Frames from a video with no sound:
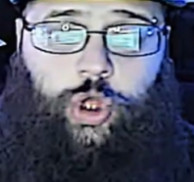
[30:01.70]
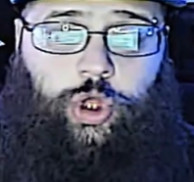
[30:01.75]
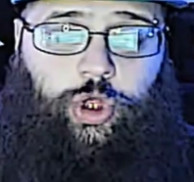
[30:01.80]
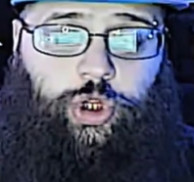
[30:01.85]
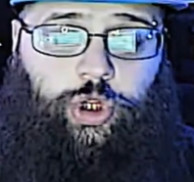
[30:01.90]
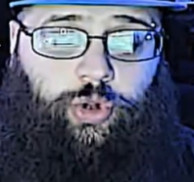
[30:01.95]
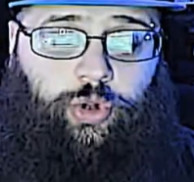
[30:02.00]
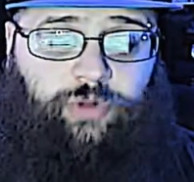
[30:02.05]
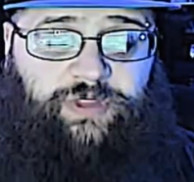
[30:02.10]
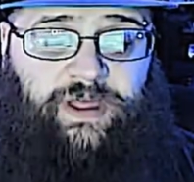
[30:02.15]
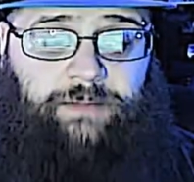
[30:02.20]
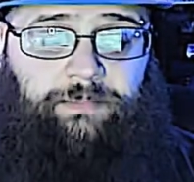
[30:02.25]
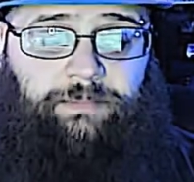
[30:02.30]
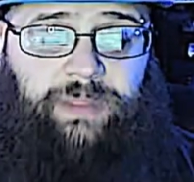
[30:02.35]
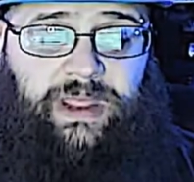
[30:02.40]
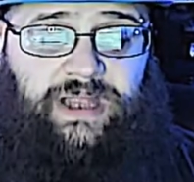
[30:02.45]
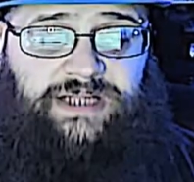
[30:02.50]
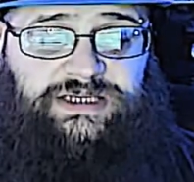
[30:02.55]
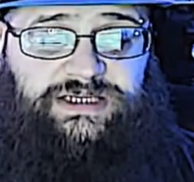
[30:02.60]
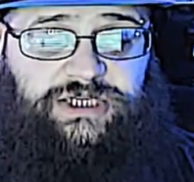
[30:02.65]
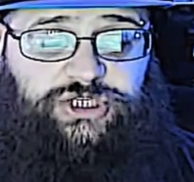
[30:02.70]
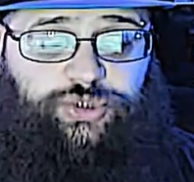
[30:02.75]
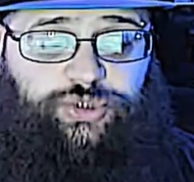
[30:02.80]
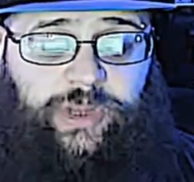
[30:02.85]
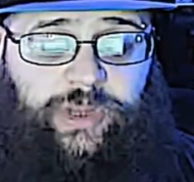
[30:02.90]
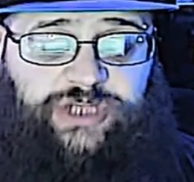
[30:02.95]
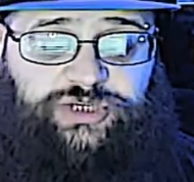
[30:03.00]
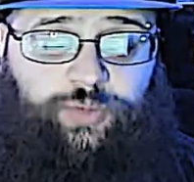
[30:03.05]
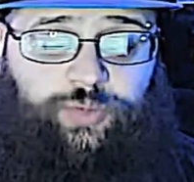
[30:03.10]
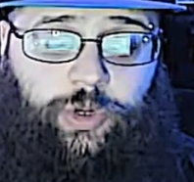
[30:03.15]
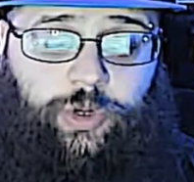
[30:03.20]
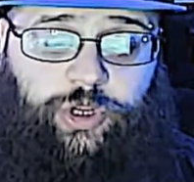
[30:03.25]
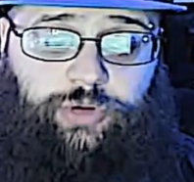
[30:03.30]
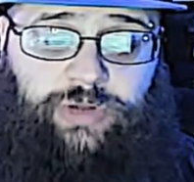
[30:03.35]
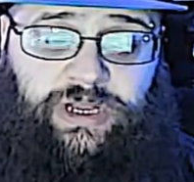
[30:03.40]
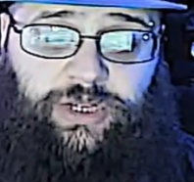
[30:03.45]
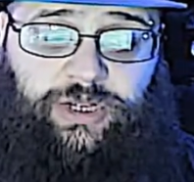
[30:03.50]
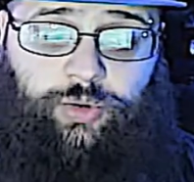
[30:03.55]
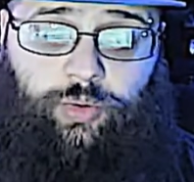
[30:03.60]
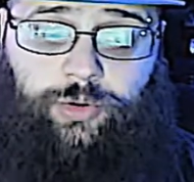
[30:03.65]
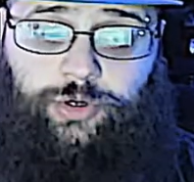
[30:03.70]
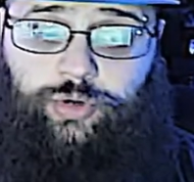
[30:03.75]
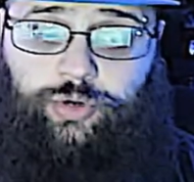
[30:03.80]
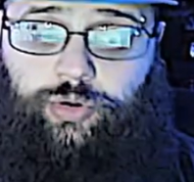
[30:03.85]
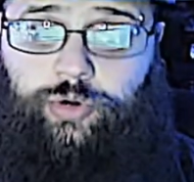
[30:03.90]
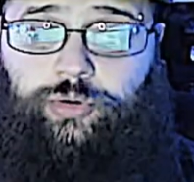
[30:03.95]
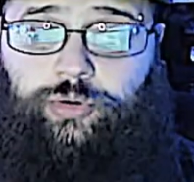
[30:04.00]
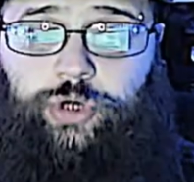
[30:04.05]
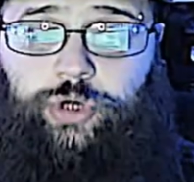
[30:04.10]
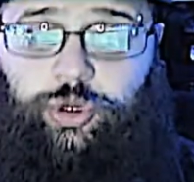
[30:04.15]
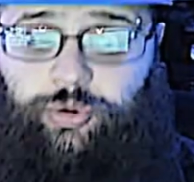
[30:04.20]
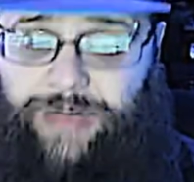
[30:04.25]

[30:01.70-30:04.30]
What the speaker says: you'll then be in a situation where you need to recruit new